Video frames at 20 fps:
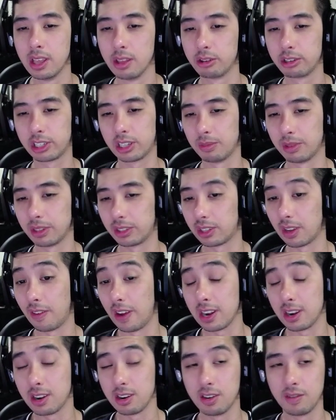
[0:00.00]
There's some of the stuff
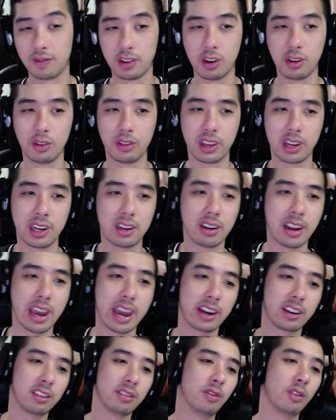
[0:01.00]
I didn't even know that he did
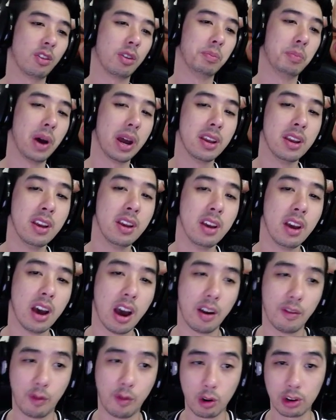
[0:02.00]
acting for, but
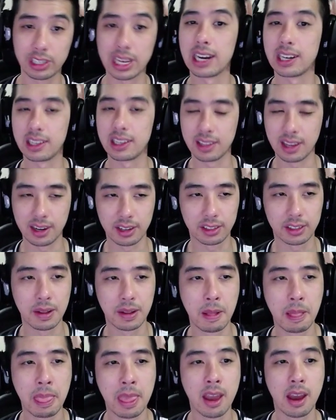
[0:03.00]
uh, voice acting that is.
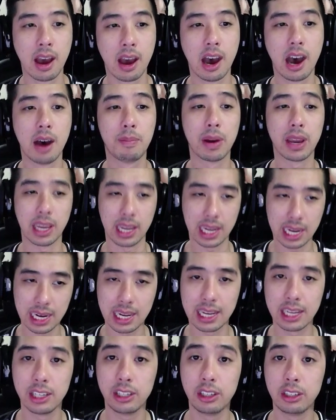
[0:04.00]
Uh, but
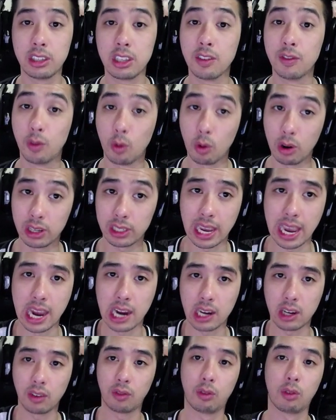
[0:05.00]
he is the voice
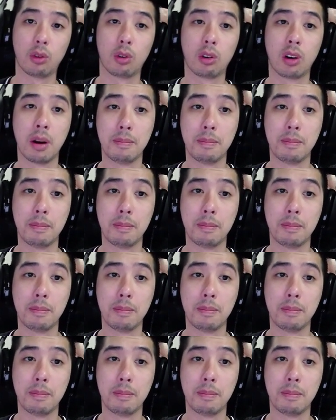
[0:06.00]
actor for